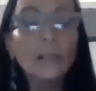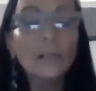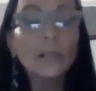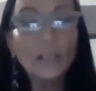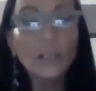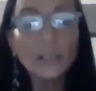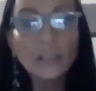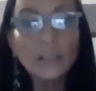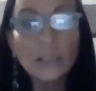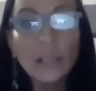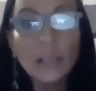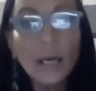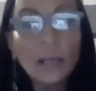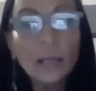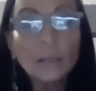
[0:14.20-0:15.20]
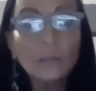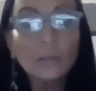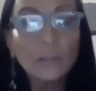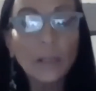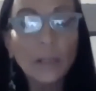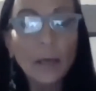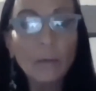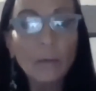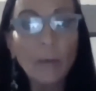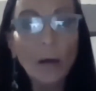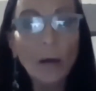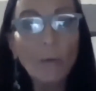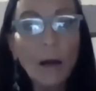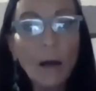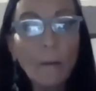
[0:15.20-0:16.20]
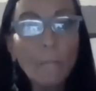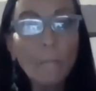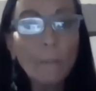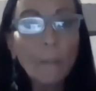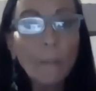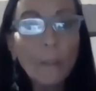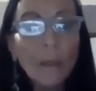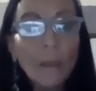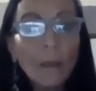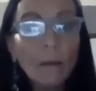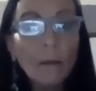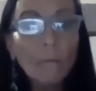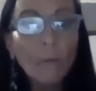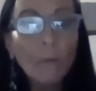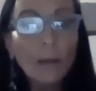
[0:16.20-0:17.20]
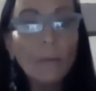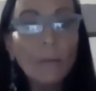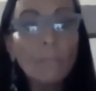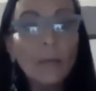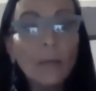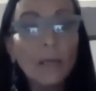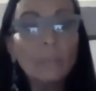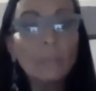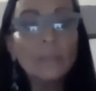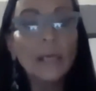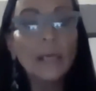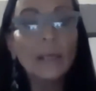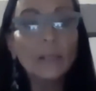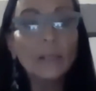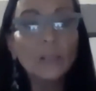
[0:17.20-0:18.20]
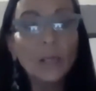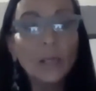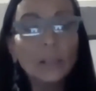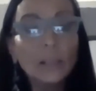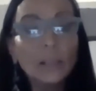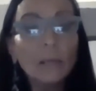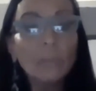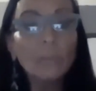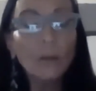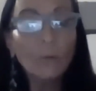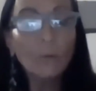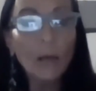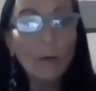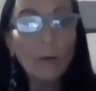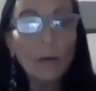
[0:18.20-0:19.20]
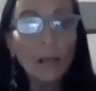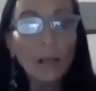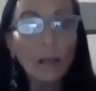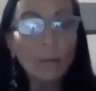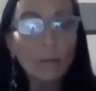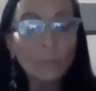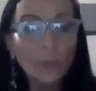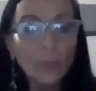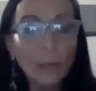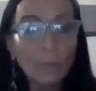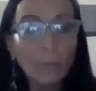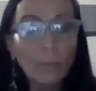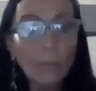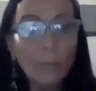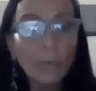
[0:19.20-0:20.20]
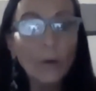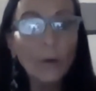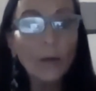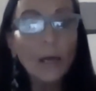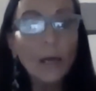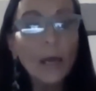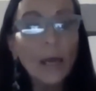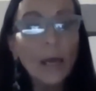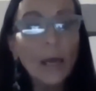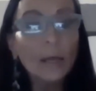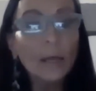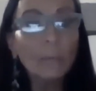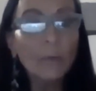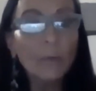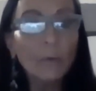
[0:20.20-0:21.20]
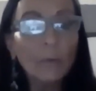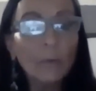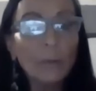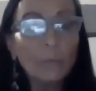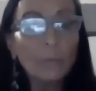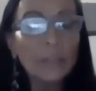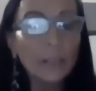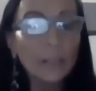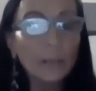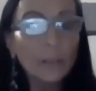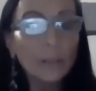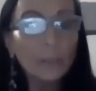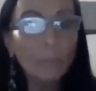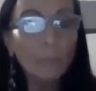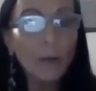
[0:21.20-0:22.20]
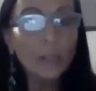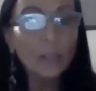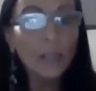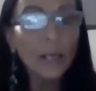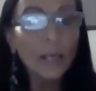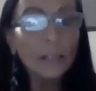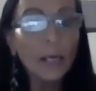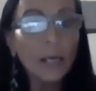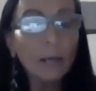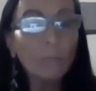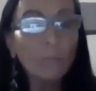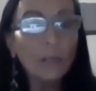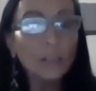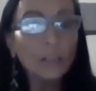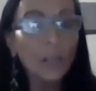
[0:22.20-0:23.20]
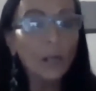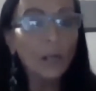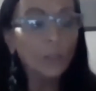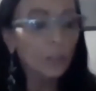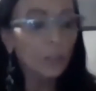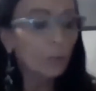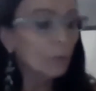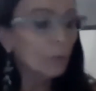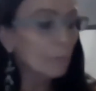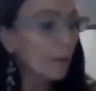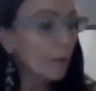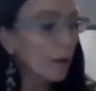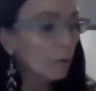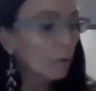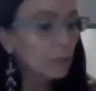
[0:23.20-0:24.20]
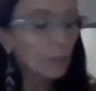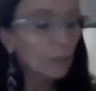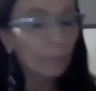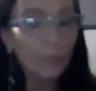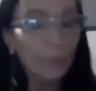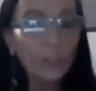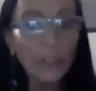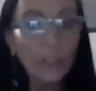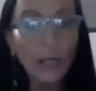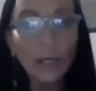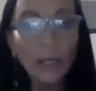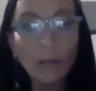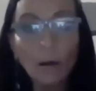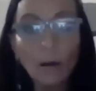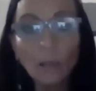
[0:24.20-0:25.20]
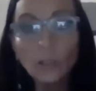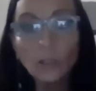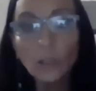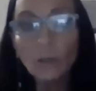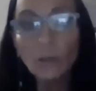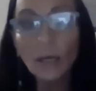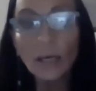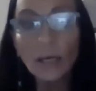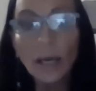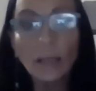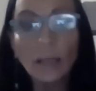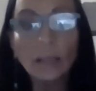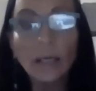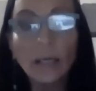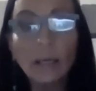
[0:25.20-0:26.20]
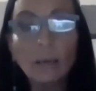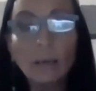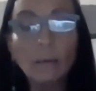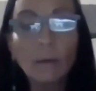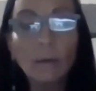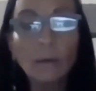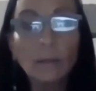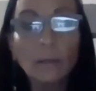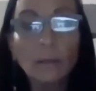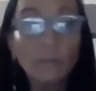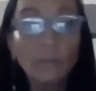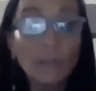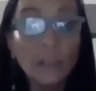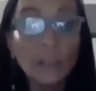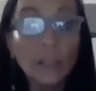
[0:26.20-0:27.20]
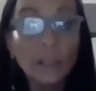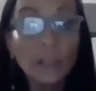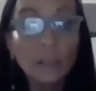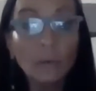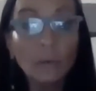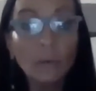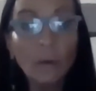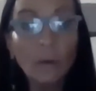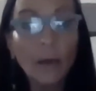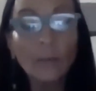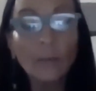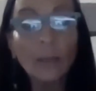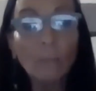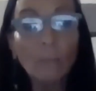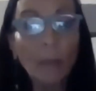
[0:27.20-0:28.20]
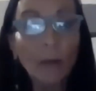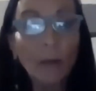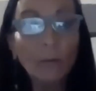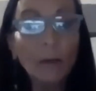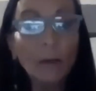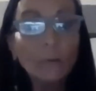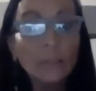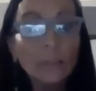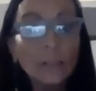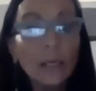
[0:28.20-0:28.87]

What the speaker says: Johnson Nitsquam Awa. Welcome, my name is Gayla Johnson. I'm a Lower Awa Clown tribal member, and I'm here with the Resilience Project, and I want to talk to you about appreciating culture and ethnic differences or ethnic backgrounds.